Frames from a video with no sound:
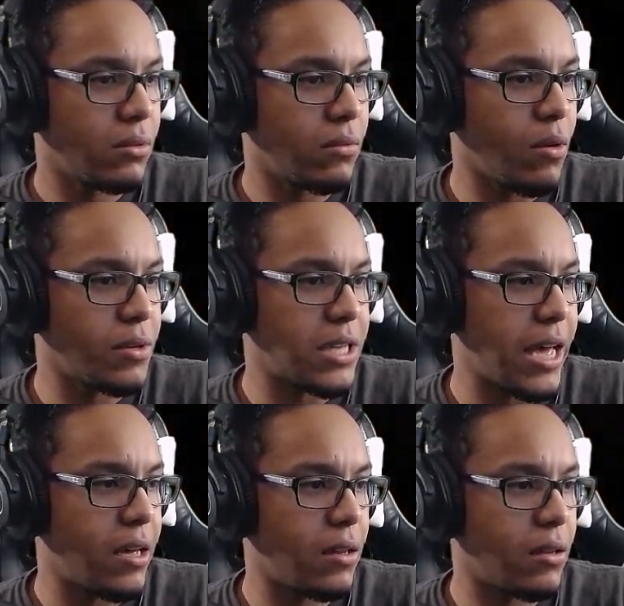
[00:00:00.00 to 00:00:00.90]
What was
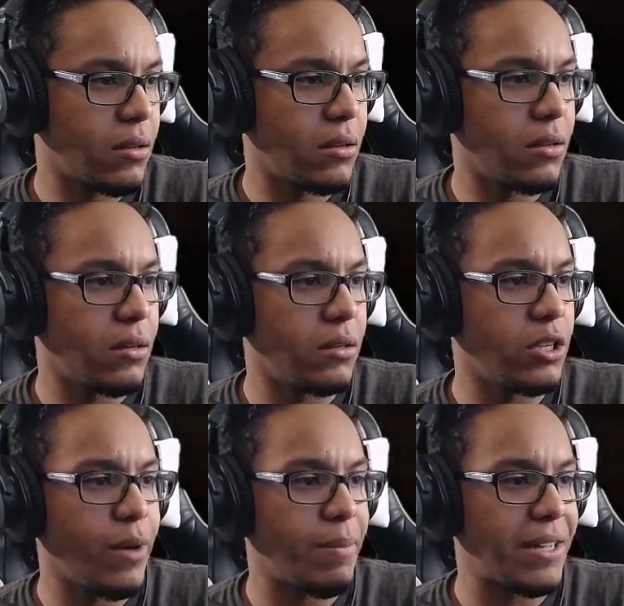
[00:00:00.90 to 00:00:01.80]
that?
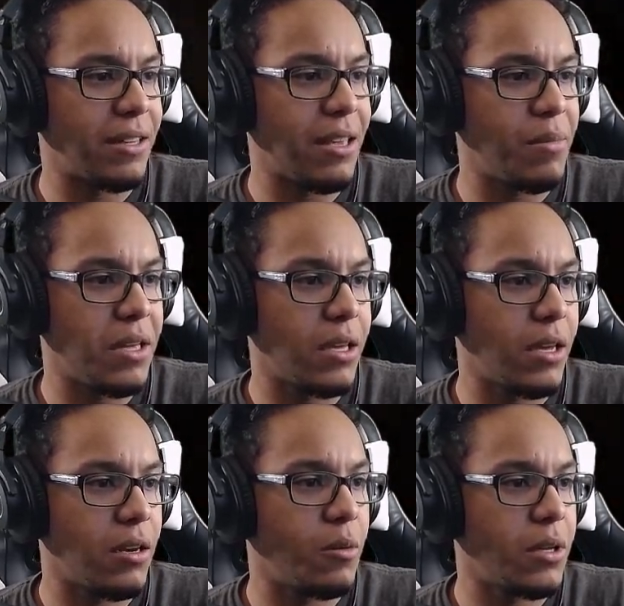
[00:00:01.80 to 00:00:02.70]
You ain't about to get me
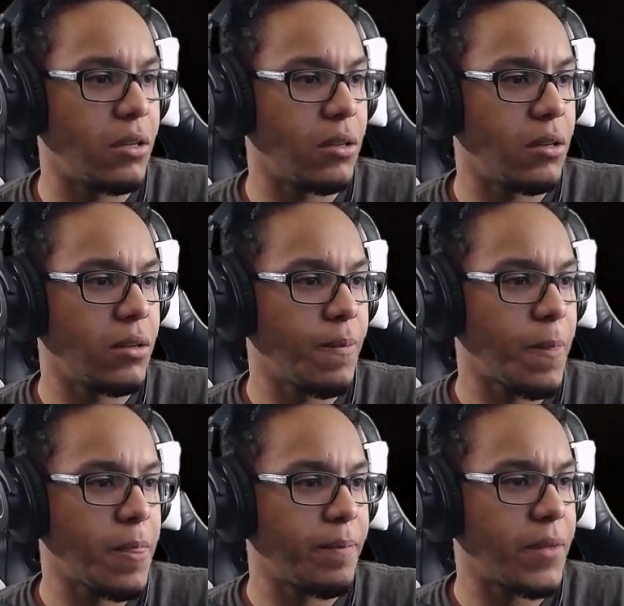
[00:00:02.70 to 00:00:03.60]
again, homie.
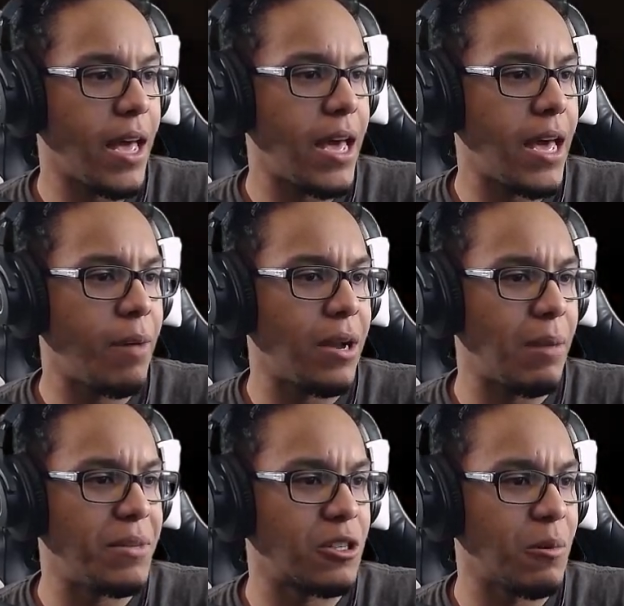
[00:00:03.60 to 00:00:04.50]
Hey, what
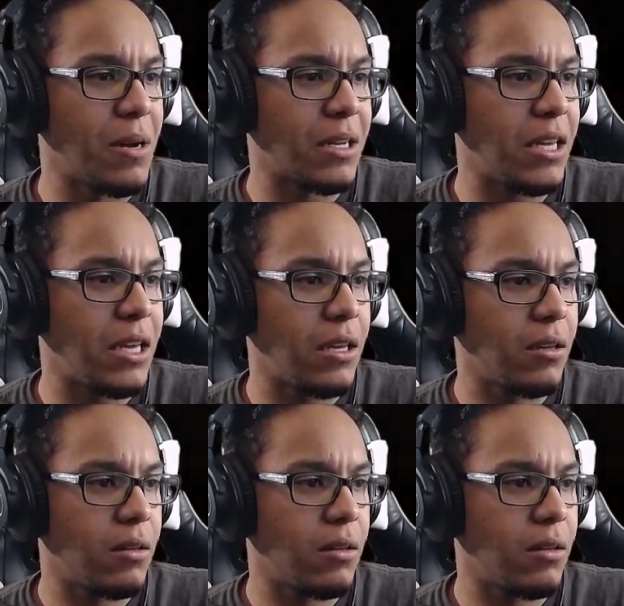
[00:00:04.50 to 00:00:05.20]
up, Mr. Monkey?